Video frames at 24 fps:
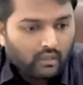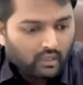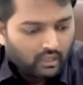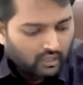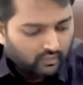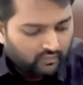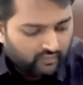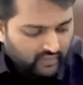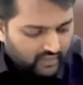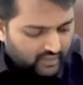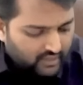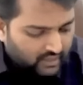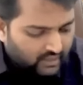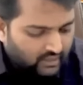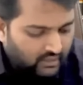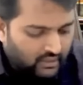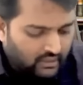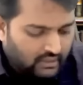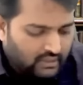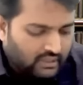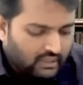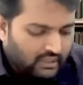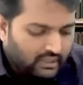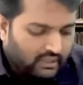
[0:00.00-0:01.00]
If this
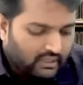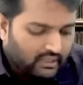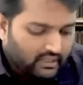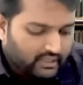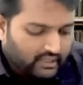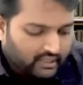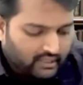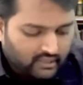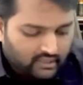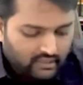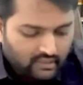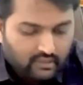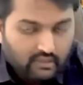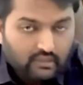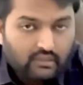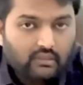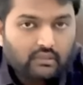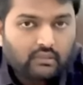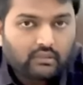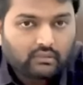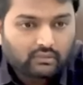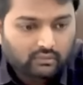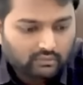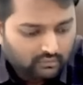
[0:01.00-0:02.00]
interest rate
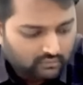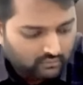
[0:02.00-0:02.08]
decreases,